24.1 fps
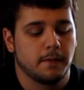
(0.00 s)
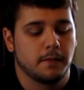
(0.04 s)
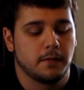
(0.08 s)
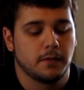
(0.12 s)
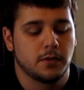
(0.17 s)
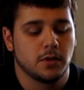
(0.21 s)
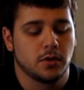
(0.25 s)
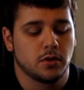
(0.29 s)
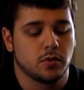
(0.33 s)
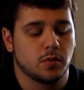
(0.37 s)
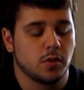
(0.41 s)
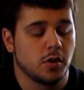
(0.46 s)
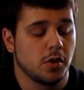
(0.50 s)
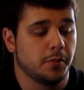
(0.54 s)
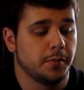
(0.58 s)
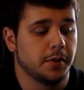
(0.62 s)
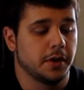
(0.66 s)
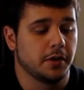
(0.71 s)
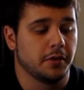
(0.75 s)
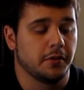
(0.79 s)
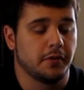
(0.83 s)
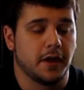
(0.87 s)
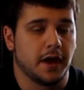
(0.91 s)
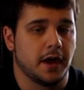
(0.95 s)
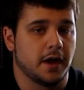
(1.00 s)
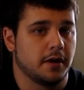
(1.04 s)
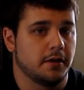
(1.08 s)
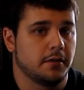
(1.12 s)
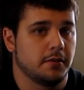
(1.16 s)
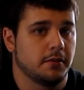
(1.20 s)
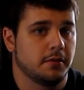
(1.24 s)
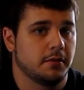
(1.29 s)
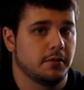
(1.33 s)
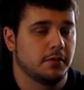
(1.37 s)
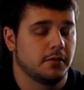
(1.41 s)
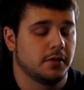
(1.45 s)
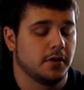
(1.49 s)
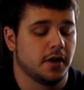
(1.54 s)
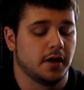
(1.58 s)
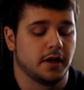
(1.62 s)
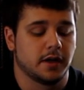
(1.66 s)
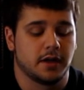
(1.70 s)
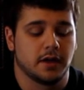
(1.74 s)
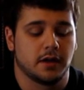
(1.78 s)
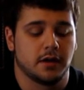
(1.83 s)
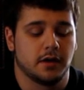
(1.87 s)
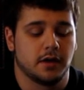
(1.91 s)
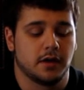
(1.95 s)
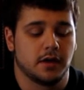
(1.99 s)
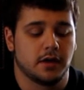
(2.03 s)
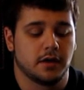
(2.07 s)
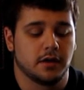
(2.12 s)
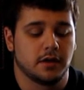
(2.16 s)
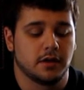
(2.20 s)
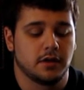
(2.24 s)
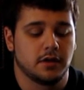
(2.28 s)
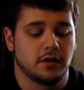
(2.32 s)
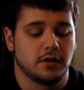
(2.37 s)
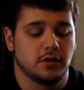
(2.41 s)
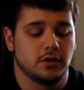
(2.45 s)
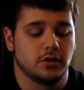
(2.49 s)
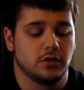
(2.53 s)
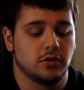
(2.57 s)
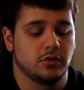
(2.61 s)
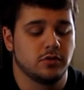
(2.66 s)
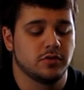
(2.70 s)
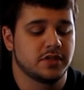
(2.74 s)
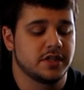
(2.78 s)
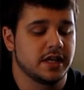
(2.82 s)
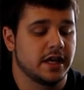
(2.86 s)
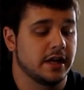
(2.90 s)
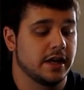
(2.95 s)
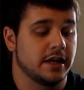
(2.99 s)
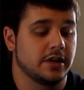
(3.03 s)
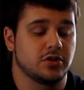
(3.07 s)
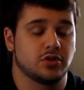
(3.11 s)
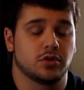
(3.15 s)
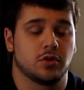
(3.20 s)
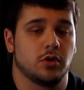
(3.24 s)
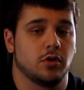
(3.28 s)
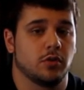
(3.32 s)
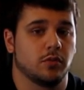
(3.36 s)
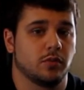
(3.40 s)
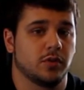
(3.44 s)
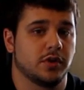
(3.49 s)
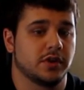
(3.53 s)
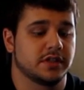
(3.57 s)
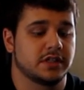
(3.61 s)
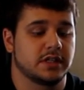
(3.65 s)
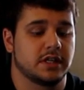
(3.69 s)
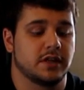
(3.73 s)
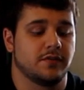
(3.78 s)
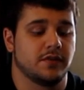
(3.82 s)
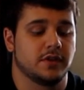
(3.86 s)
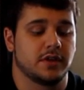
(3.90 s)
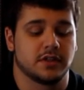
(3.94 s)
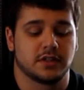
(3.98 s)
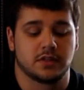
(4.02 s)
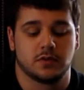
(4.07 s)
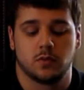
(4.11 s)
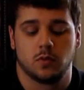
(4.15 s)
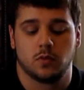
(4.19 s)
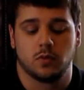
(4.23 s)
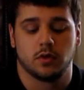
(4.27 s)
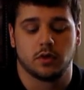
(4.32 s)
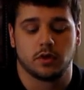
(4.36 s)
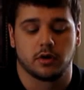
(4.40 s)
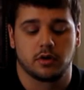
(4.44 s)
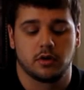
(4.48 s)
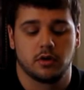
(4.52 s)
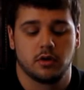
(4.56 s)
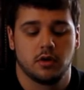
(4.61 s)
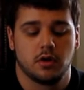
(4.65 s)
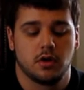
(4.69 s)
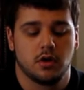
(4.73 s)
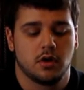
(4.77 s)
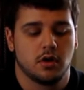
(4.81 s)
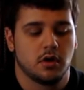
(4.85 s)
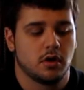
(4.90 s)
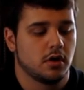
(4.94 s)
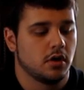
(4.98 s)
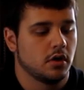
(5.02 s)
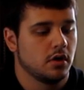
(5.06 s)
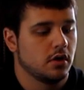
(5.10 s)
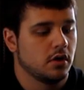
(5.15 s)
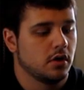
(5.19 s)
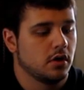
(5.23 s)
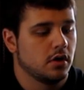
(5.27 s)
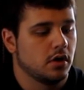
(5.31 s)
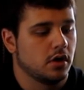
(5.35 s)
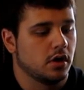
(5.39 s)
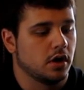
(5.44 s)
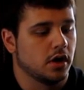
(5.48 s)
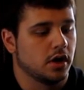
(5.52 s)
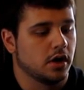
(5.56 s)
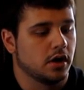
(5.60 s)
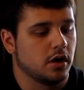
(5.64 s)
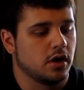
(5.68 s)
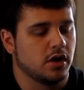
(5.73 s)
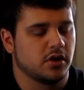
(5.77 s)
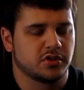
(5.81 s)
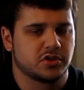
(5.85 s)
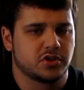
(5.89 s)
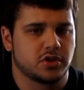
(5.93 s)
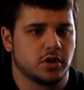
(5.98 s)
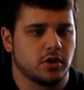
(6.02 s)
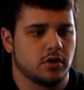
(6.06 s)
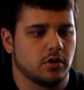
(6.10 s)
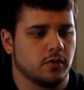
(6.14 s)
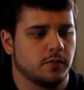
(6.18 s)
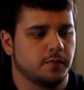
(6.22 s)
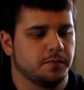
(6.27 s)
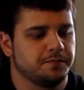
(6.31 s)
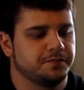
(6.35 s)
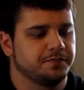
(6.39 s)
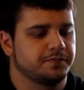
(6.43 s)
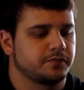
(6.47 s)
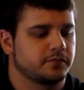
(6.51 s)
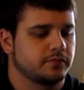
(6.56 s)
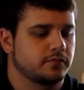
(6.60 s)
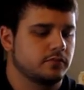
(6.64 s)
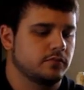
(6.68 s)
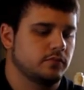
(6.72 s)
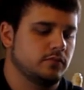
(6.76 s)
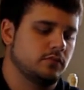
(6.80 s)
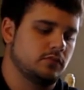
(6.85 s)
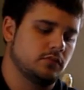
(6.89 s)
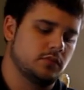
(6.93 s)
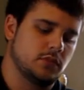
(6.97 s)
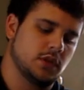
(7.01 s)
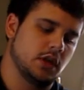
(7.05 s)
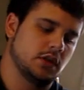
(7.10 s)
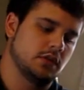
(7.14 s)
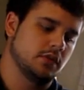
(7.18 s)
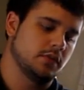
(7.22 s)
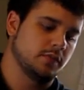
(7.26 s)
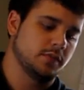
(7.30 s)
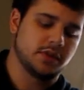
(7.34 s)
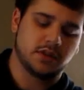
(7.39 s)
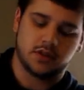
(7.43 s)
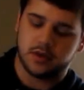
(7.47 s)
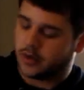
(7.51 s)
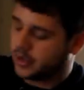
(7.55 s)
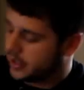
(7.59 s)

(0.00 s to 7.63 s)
don't quote me on that. Like use that at your own risk if it doesn't work. Also, let's go